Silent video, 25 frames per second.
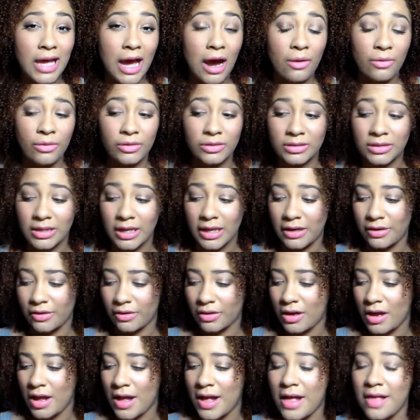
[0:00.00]
hours
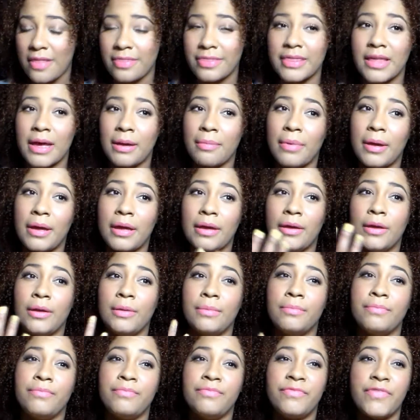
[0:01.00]
later, that
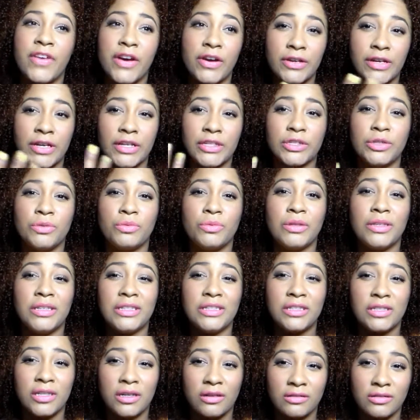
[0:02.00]
my foundation really
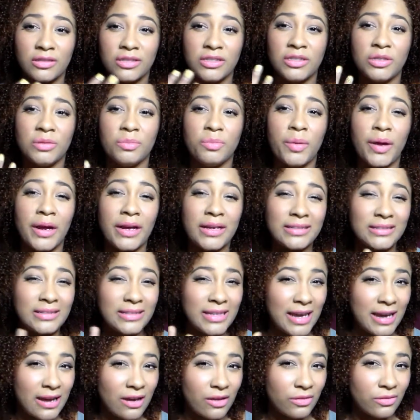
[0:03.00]
starts to break
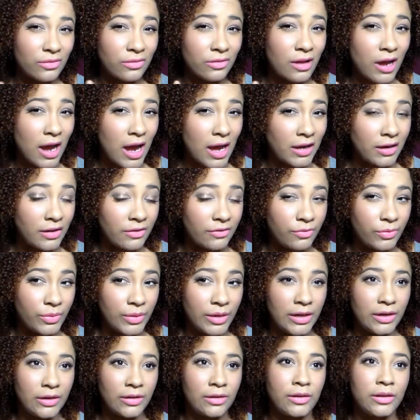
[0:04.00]
down kind of
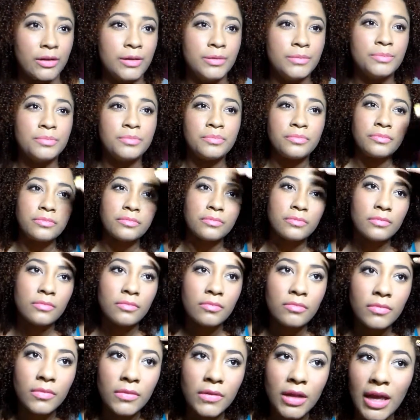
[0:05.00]
weird.
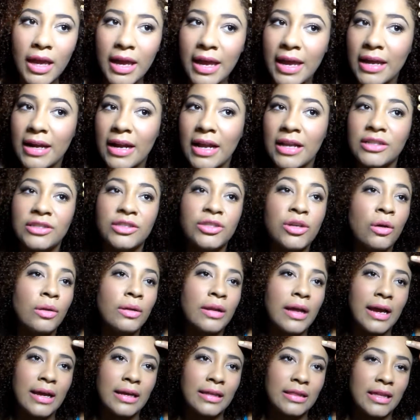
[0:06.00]
And I don't
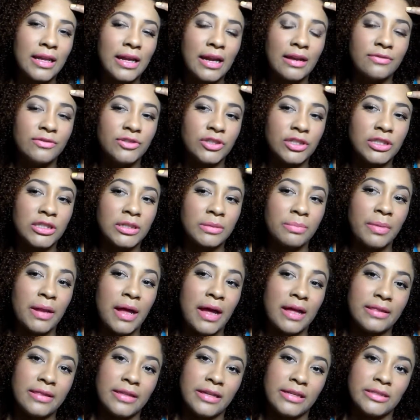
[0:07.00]
like that I've just
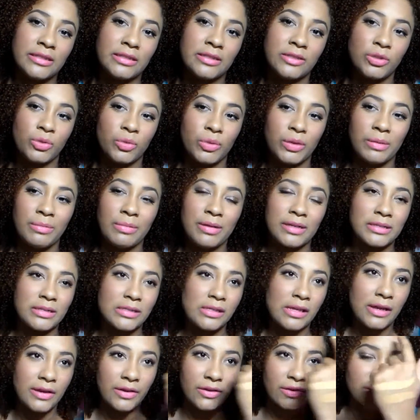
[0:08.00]
applied this, 20 minutes
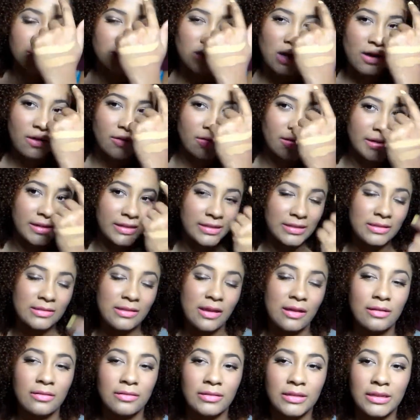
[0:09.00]
later it's already
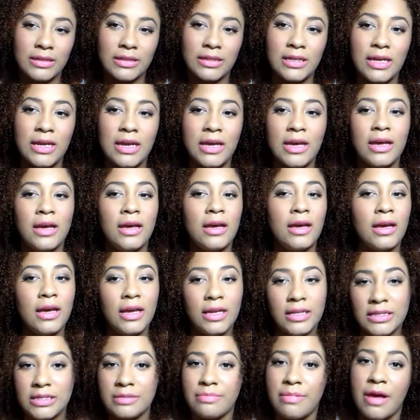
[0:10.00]
settling
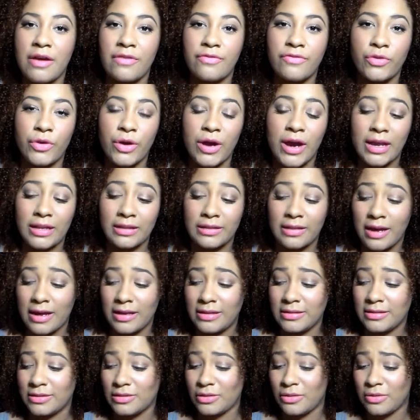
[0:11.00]
into my forehead
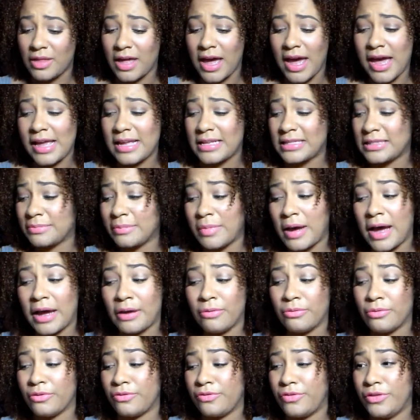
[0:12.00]
line. So that is my
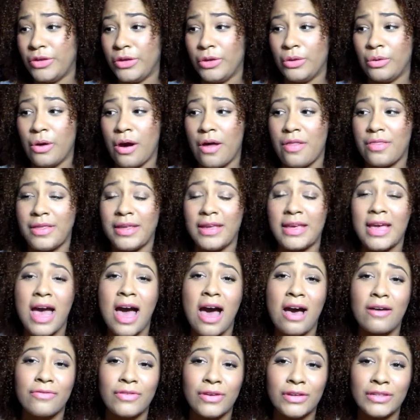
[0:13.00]
review on the
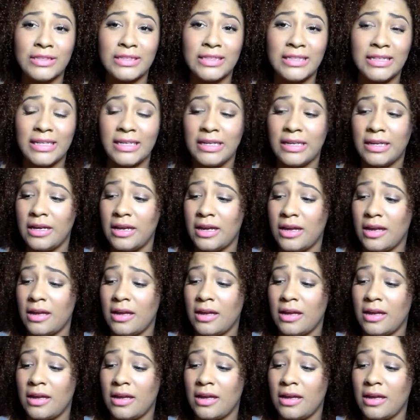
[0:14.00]
Kat Von D